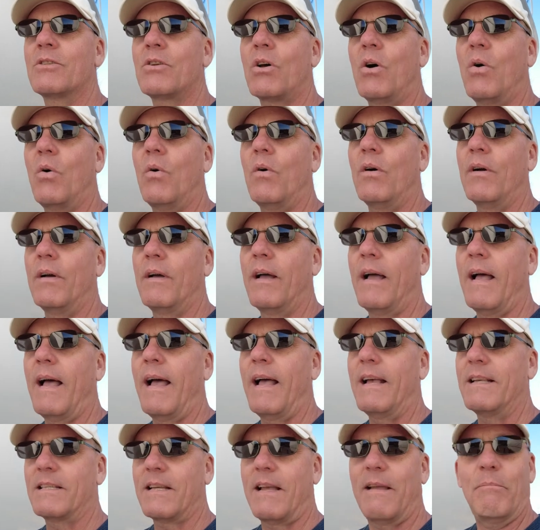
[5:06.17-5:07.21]
So
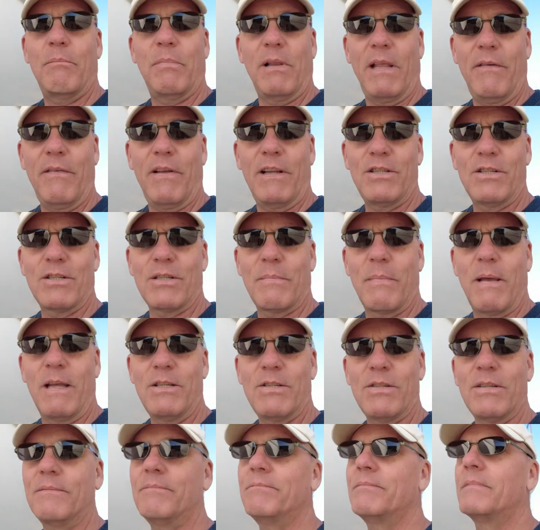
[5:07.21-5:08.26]
as I believe I just
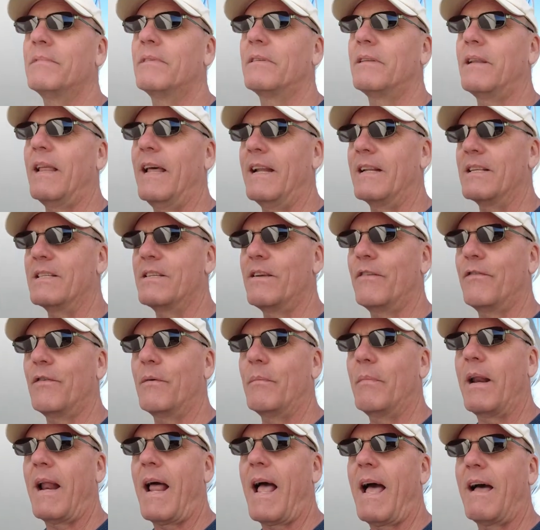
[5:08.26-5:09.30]
mentioned, let it sit for
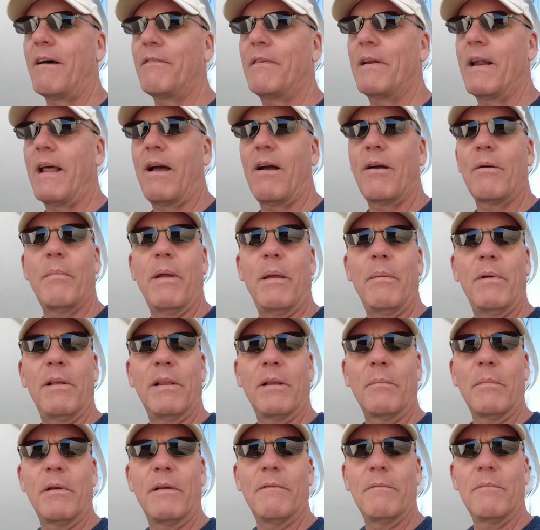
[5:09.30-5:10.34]
about a half an hour, maybe a
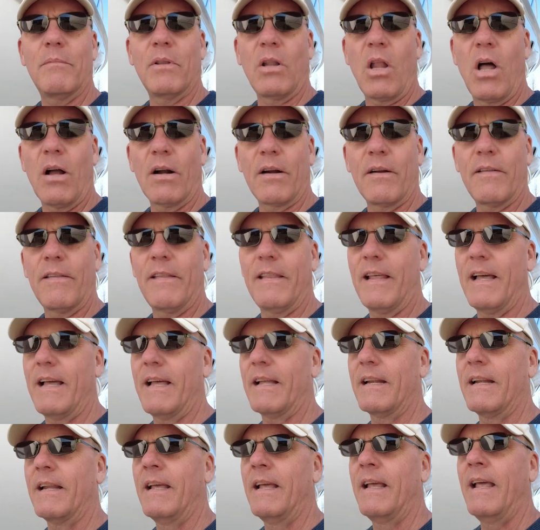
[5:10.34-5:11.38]
little bit longer than that.